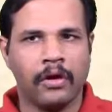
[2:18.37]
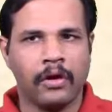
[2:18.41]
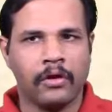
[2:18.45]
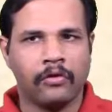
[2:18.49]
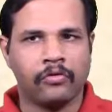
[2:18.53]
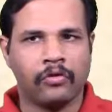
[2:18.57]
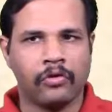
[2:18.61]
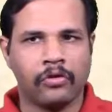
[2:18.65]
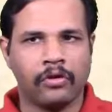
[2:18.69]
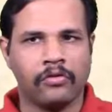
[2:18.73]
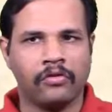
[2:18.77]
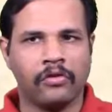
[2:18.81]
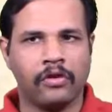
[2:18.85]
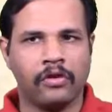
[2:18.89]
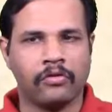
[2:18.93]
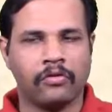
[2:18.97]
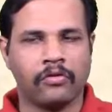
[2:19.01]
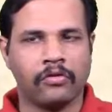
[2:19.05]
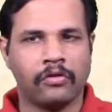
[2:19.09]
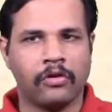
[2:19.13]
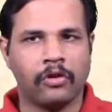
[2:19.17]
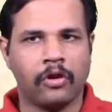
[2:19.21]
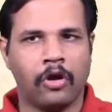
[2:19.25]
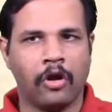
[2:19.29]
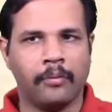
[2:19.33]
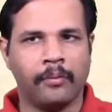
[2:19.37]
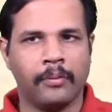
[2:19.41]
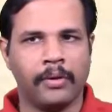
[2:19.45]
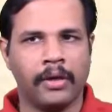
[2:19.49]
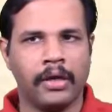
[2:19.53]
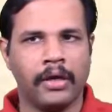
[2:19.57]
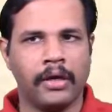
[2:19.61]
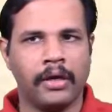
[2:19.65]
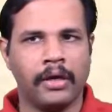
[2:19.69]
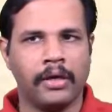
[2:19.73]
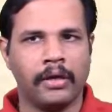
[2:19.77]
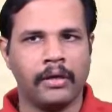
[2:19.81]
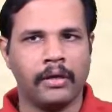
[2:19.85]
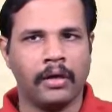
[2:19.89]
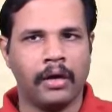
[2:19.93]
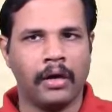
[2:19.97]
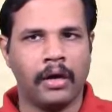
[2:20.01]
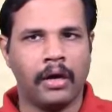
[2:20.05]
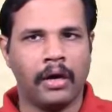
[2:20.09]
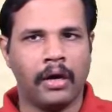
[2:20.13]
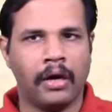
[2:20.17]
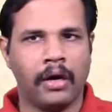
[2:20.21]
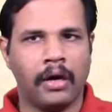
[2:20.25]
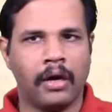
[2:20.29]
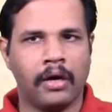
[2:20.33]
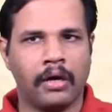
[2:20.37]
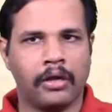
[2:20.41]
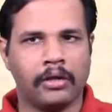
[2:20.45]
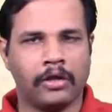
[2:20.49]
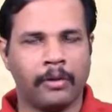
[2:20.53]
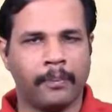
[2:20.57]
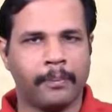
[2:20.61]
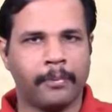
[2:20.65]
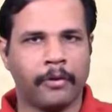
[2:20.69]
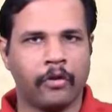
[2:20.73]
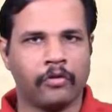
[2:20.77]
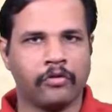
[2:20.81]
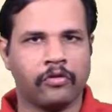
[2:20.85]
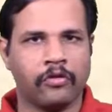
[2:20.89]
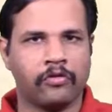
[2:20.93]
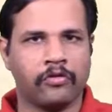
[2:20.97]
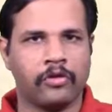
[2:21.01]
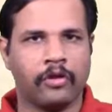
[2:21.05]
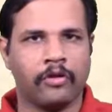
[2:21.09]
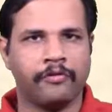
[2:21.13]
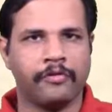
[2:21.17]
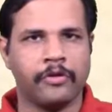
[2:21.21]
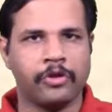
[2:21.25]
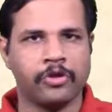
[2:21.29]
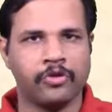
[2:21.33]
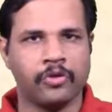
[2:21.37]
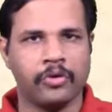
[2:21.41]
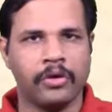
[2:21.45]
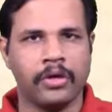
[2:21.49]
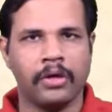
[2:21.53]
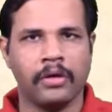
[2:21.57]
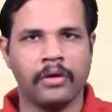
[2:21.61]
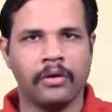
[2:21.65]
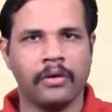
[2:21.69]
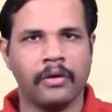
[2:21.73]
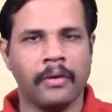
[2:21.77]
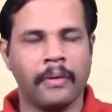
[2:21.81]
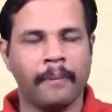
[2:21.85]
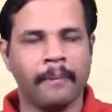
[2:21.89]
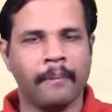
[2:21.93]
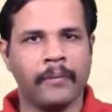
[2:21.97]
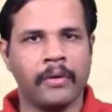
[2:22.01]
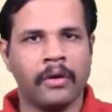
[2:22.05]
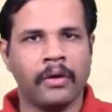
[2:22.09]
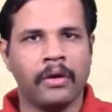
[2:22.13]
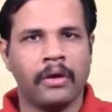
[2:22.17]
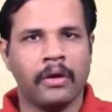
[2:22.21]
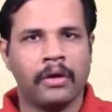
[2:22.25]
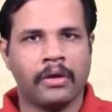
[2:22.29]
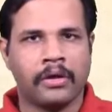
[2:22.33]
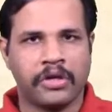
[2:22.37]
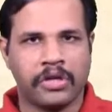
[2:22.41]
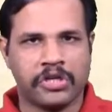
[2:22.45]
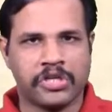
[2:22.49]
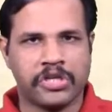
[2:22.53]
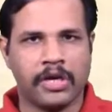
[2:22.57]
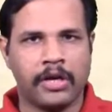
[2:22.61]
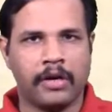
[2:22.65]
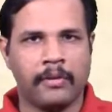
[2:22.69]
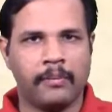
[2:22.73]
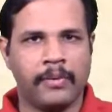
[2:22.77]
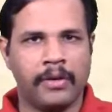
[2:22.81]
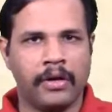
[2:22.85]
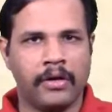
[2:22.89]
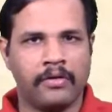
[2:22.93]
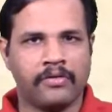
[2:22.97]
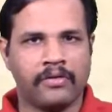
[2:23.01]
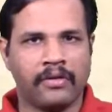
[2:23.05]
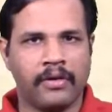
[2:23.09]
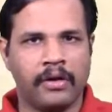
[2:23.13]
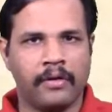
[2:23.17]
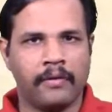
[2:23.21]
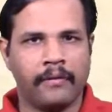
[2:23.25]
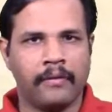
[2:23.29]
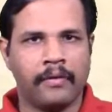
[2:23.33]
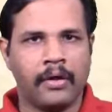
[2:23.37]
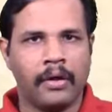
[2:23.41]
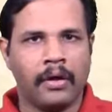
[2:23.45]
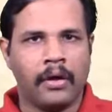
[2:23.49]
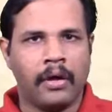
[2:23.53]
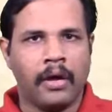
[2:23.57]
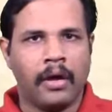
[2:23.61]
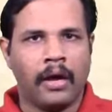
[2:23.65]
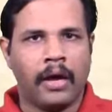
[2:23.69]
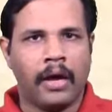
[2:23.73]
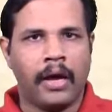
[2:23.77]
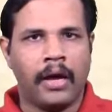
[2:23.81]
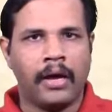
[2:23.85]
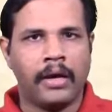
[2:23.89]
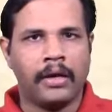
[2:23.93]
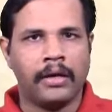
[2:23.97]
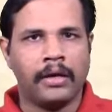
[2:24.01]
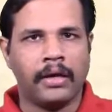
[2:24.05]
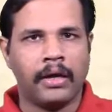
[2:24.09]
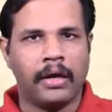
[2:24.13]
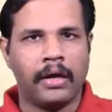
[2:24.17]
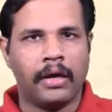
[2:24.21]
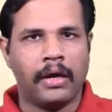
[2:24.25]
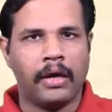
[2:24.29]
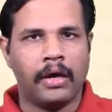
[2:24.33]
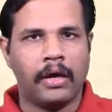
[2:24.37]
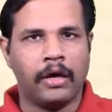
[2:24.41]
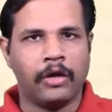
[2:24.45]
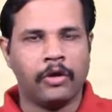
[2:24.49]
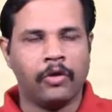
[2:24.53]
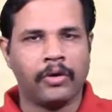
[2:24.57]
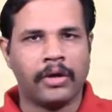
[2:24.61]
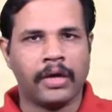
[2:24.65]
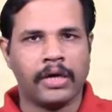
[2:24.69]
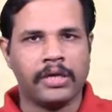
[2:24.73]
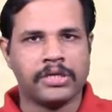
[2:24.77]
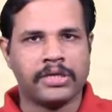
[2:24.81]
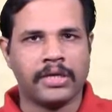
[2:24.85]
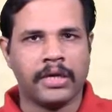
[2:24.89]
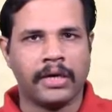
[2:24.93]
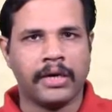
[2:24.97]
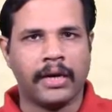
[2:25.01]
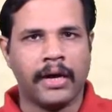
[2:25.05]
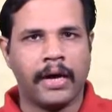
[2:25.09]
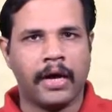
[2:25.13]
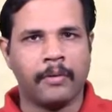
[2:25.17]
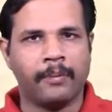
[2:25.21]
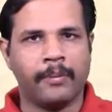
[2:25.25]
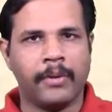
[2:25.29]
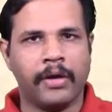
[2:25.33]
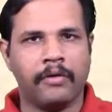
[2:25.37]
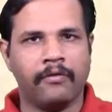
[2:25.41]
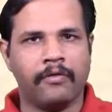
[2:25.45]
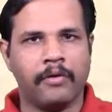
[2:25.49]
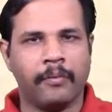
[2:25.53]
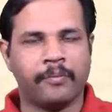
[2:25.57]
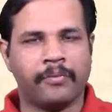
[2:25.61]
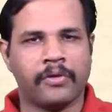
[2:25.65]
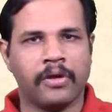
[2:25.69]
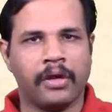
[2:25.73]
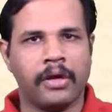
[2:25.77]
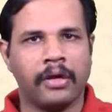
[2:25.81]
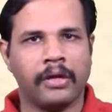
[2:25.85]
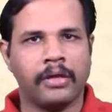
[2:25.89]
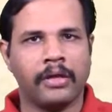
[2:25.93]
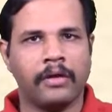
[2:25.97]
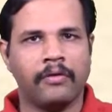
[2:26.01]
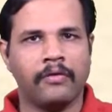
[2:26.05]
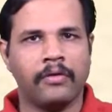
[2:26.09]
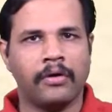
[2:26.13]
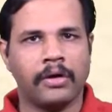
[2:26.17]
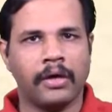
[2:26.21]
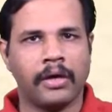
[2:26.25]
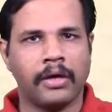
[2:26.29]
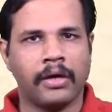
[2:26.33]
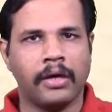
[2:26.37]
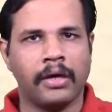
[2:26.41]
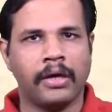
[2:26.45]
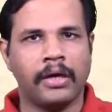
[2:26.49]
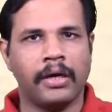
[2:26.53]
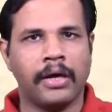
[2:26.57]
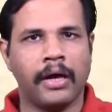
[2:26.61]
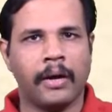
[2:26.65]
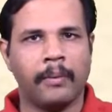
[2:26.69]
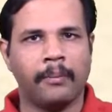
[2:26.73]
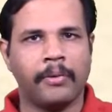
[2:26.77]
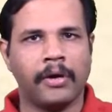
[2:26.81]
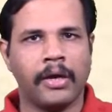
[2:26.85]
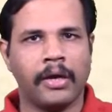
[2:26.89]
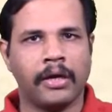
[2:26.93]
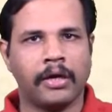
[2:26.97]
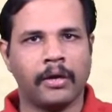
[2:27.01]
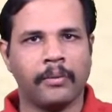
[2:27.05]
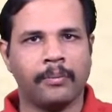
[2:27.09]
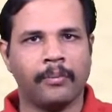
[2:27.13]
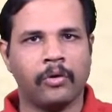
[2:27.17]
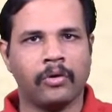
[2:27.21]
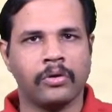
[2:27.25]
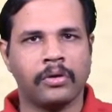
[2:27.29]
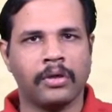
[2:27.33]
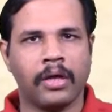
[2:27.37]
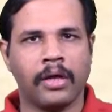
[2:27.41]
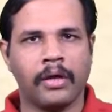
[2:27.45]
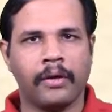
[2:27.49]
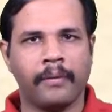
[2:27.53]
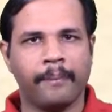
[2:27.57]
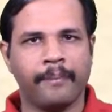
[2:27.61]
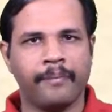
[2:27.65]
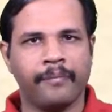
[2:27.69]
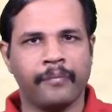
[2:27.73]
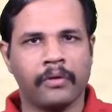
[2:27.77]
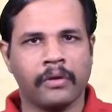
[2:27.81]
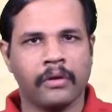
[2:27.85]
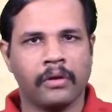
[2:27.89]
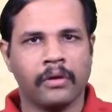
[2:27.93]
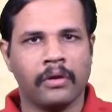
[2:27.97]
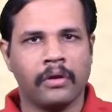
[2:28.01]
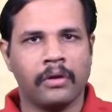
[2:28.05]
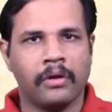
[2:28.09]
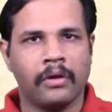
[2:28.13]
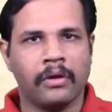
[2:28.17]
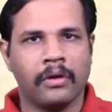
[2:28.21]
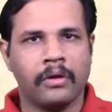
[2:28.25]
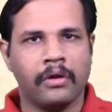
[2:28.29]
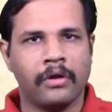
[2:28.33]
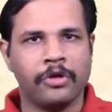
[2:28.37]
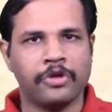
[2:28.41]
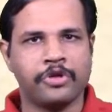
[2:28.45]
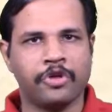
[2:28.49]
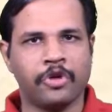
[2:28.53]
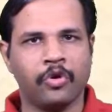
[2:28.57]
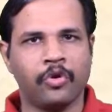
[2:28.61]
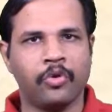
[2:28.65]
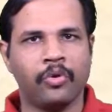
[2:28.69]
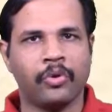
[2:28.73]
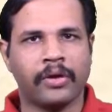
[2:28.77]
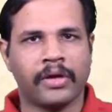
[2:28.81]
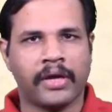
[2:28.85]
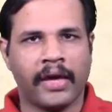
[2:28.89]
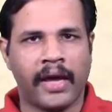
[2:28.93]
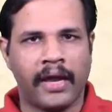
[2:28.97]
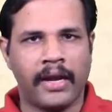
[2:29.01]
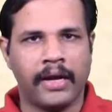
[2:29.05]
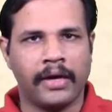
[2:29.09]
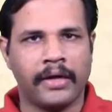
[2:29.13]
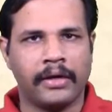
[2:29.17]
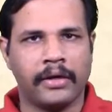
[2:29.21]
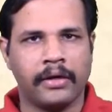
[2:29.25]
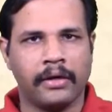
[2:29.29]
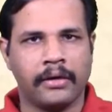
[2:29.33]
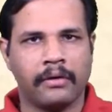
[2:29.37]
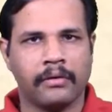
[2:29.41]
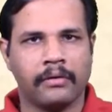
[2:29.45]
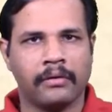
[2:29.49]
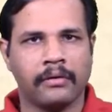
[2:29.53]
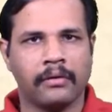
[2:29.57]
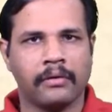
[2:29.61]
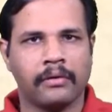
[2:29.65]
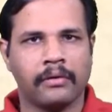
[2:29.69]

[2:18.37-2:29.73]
So this is normally the process of issuing treasury bills, and you can check RBI website, they will regularly update about the issue calendar.